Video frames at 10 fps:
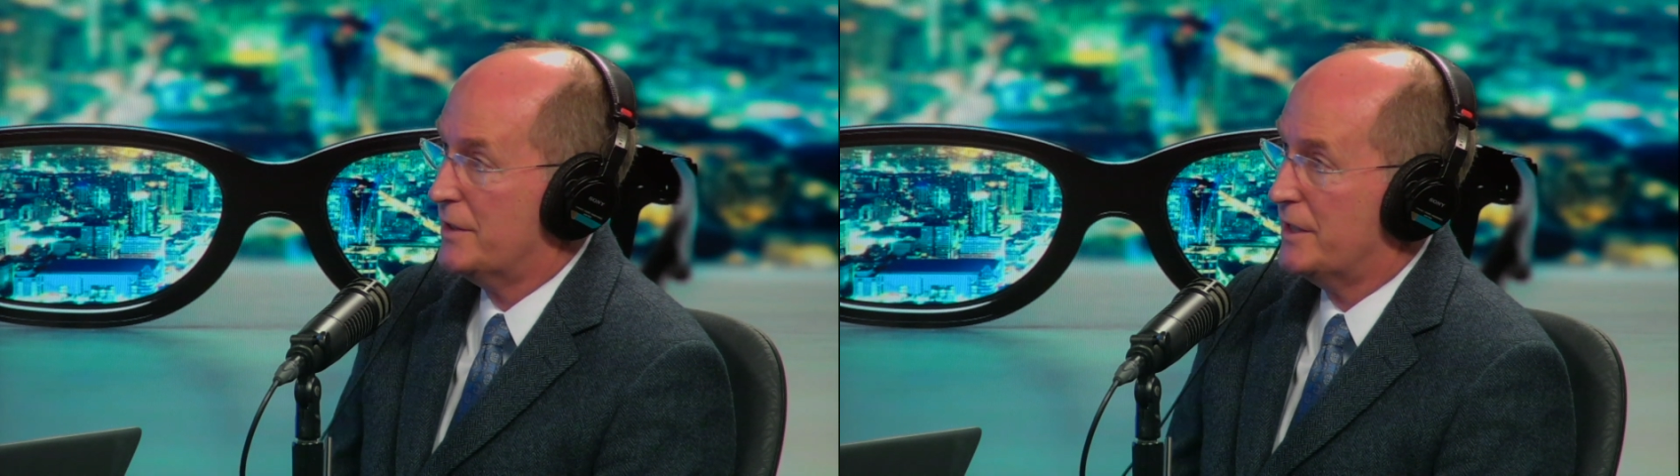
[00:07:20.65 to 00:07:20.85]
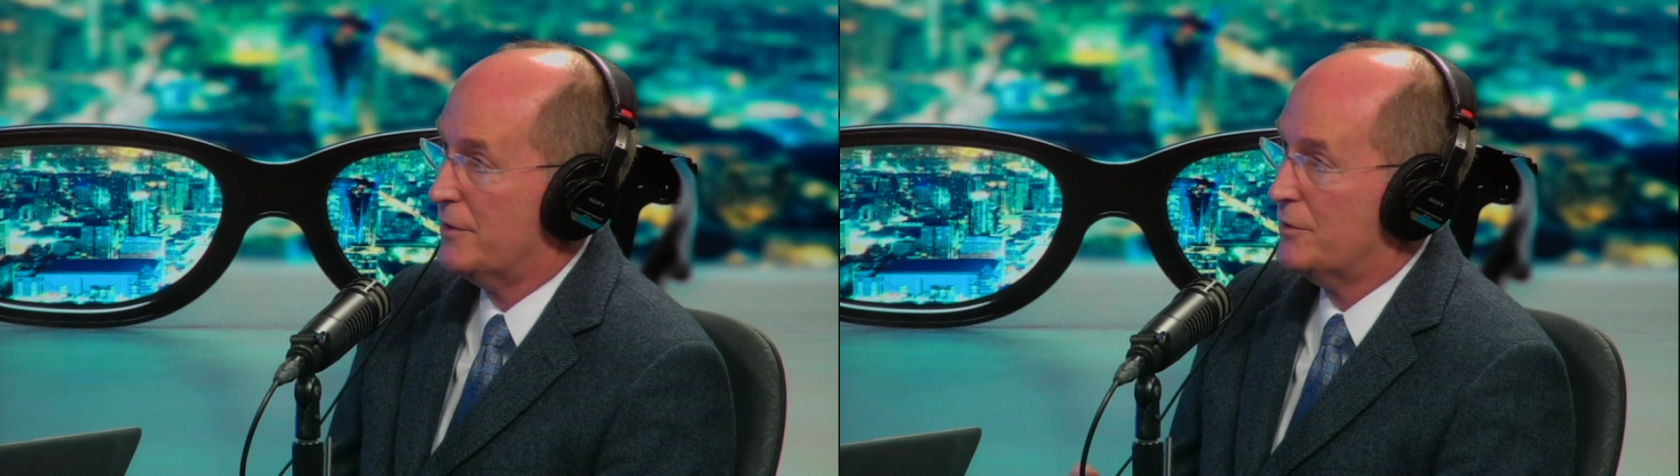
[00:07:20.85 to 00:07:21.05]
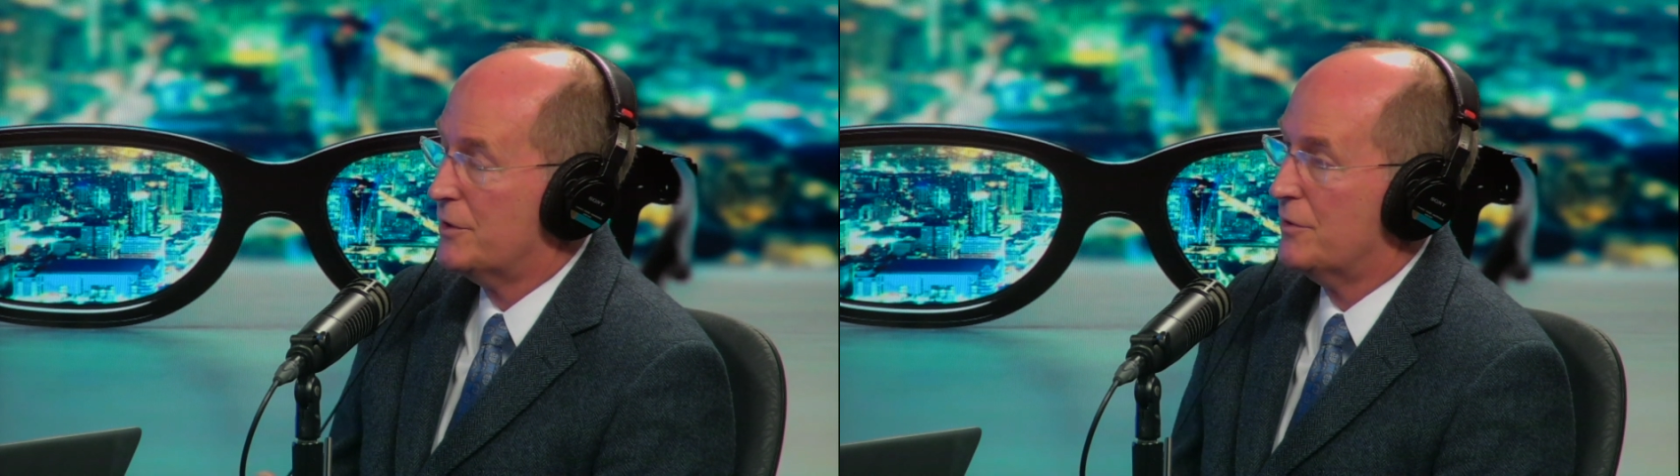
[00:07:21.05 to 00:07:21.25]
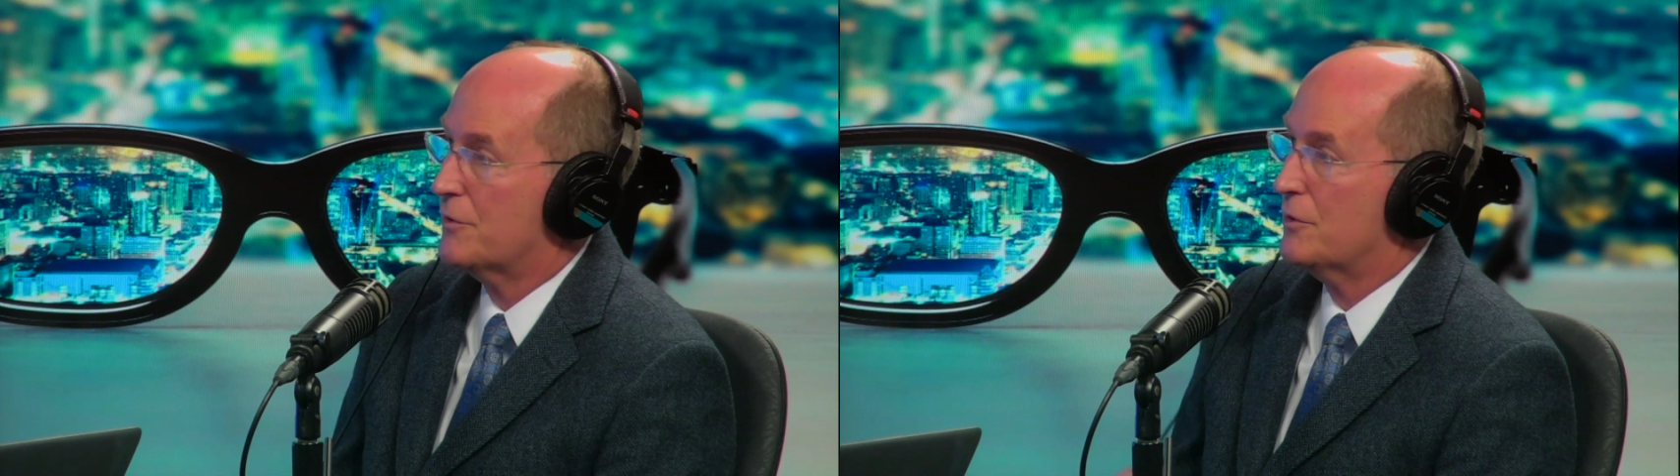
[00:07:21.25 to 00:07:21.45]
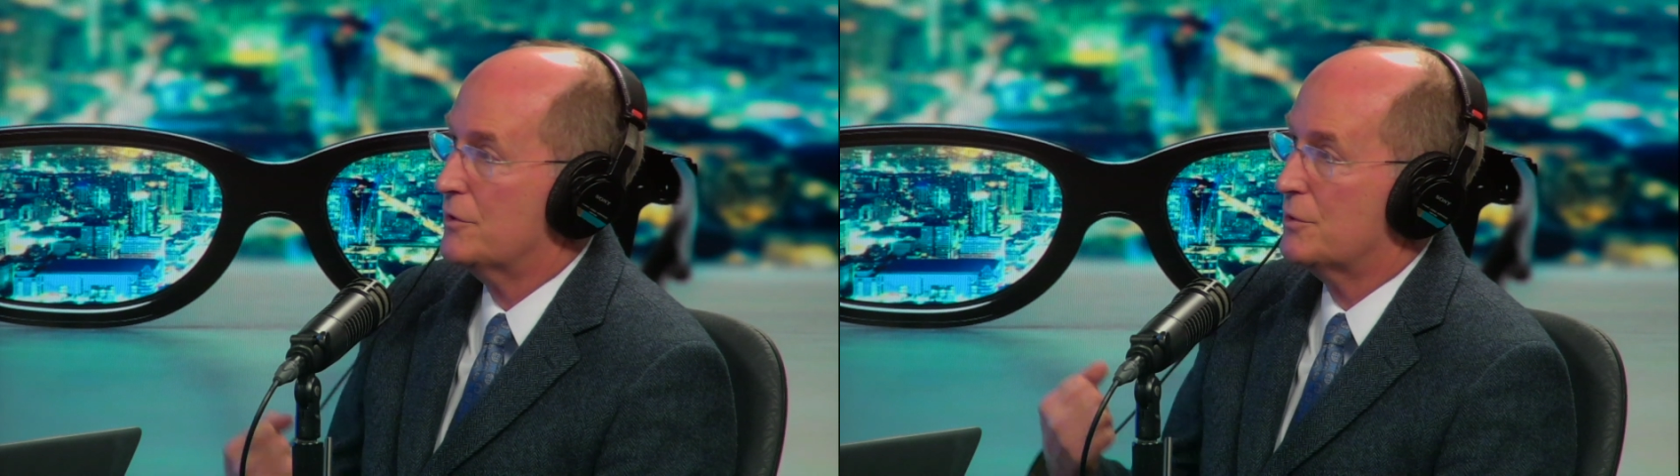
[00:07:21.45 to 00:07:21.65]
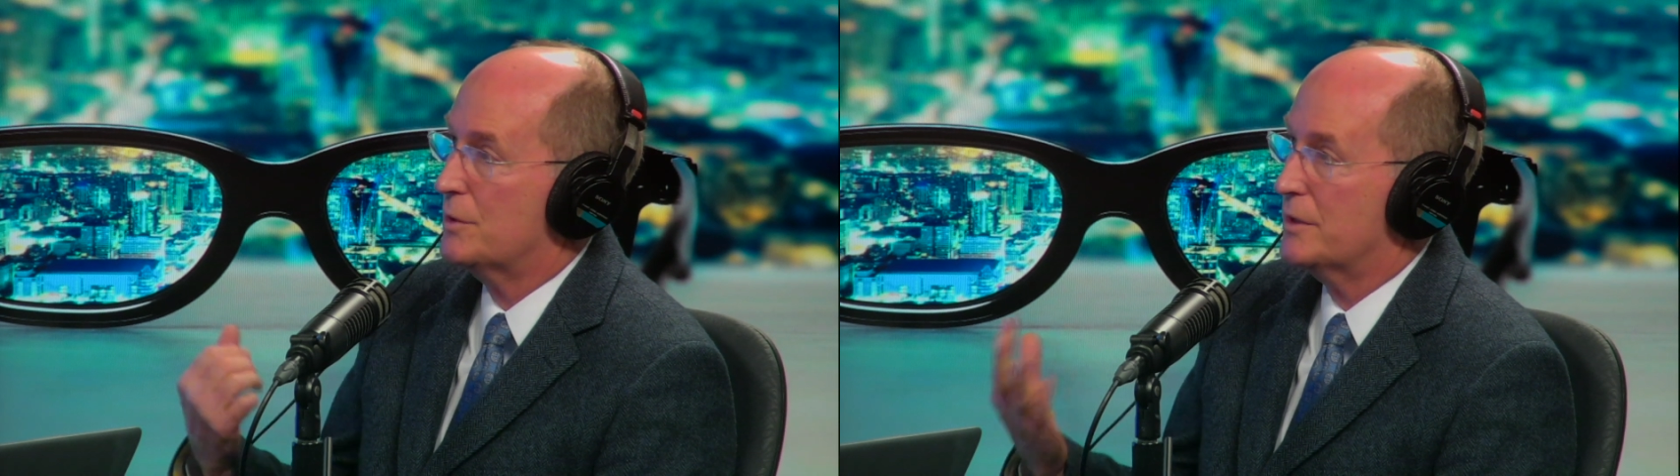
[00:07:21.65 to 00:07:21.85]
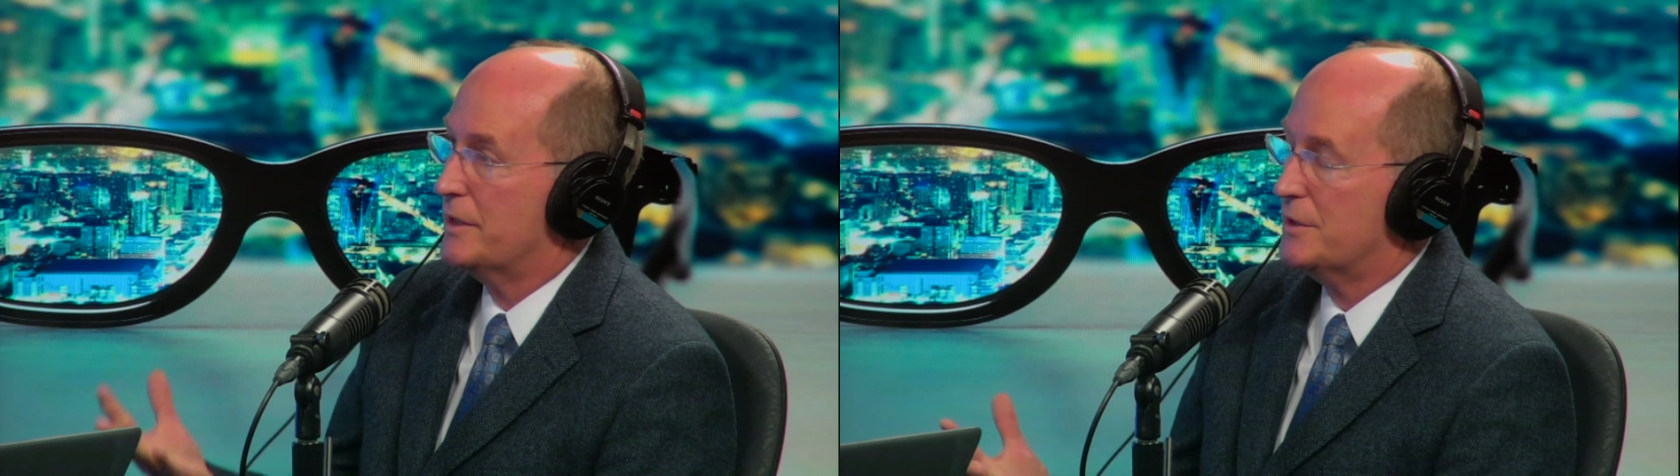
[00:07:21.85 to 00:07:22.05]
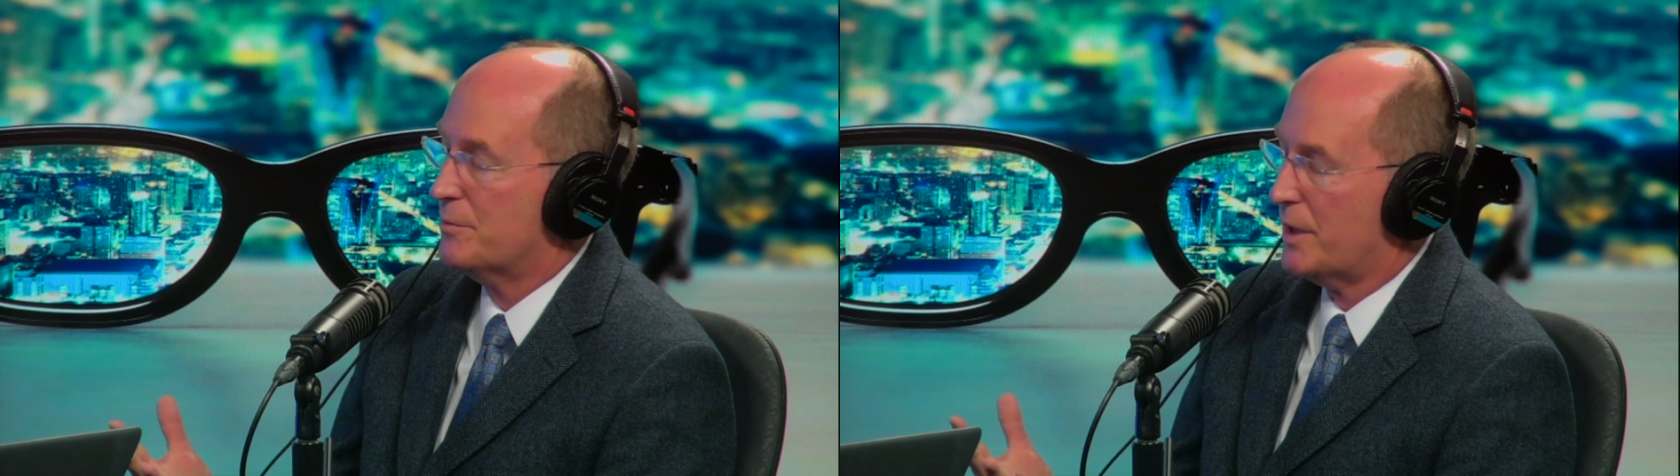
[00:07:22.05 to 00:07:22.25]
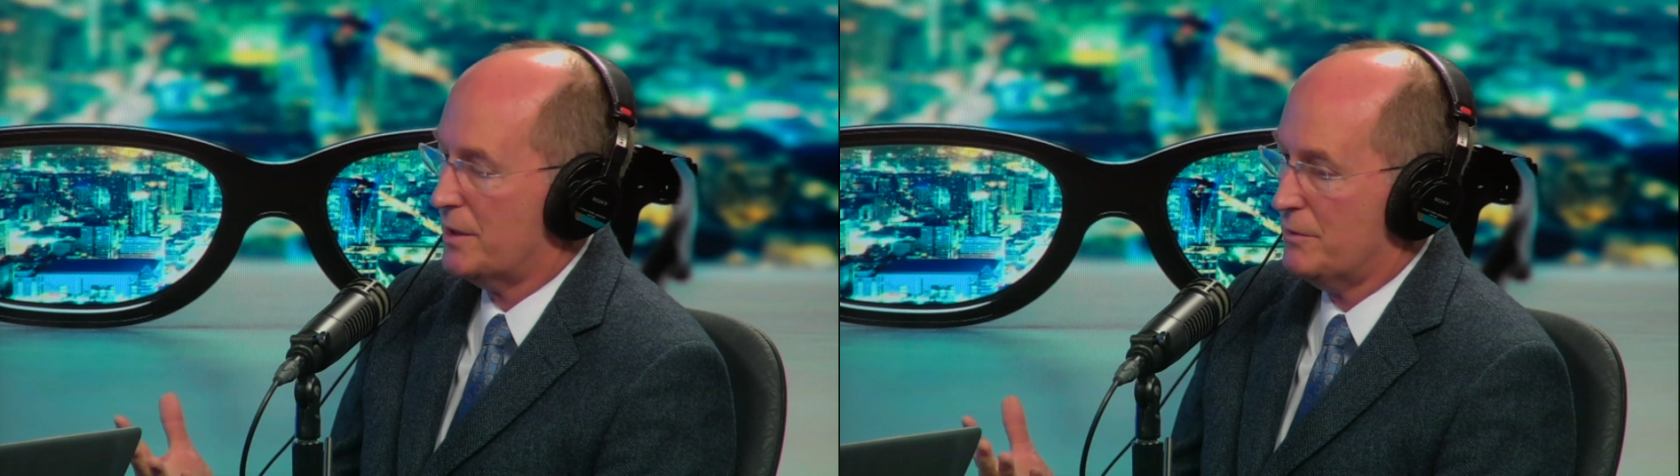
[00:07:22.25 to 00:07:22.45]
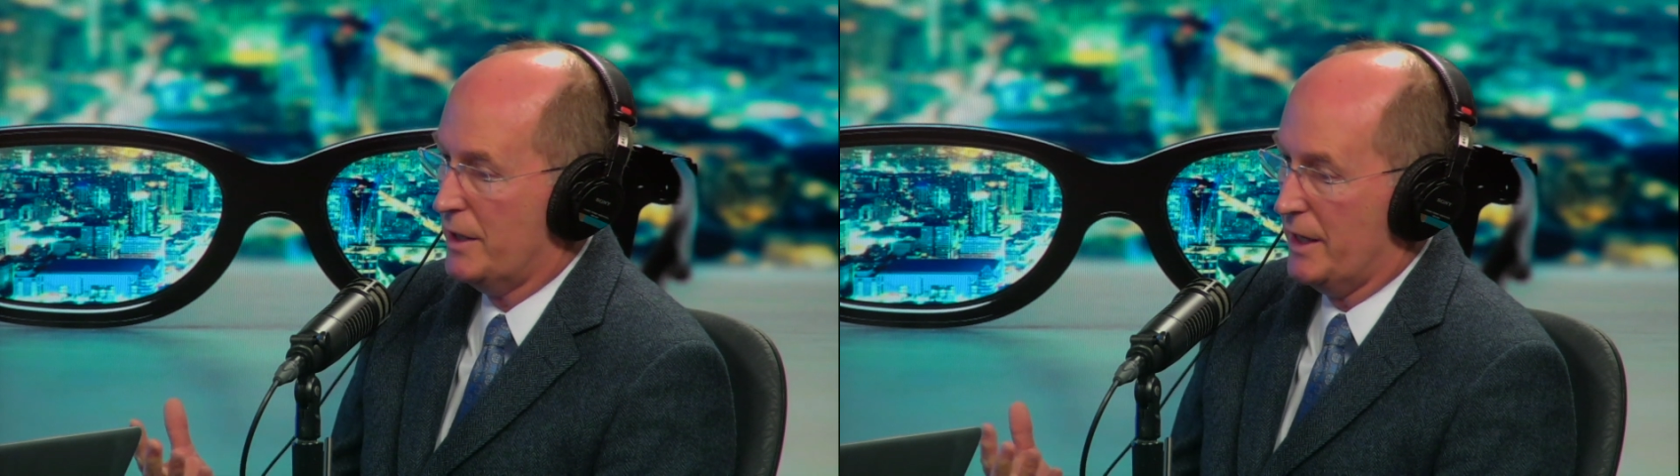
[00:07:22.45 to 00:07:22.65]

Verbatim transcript: and the other two thirds are released by